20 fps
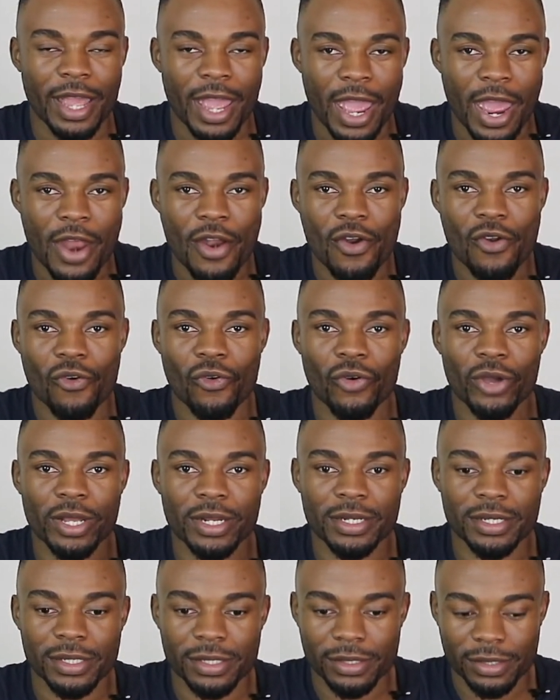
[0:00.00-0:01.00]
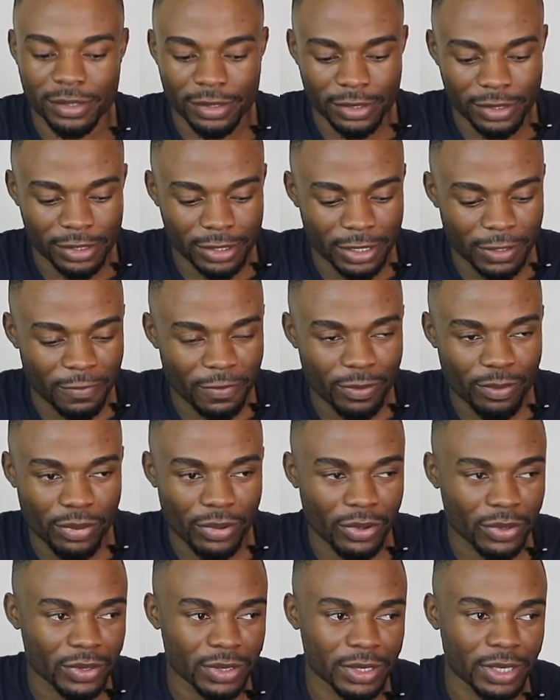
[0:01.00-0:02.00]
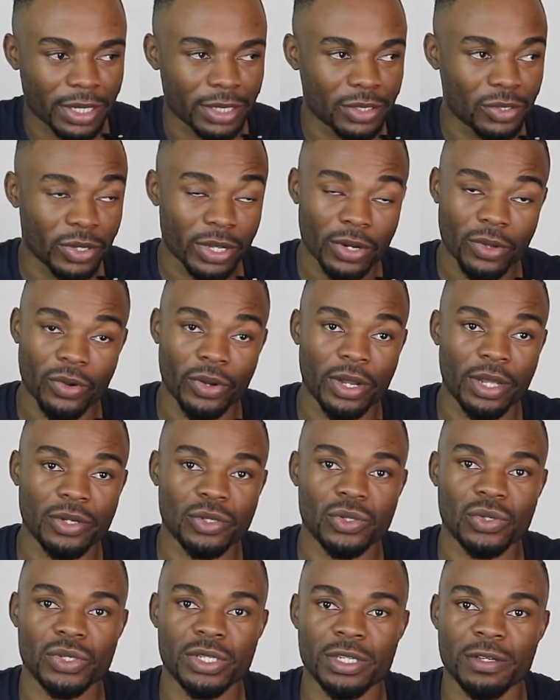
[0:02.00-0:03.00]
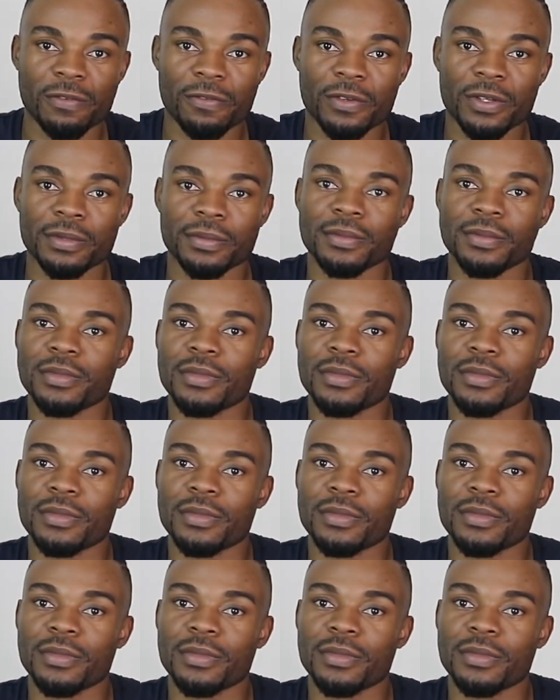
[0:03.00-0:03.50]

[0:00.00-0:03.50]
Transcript: Android TV box that you can connect to your TV.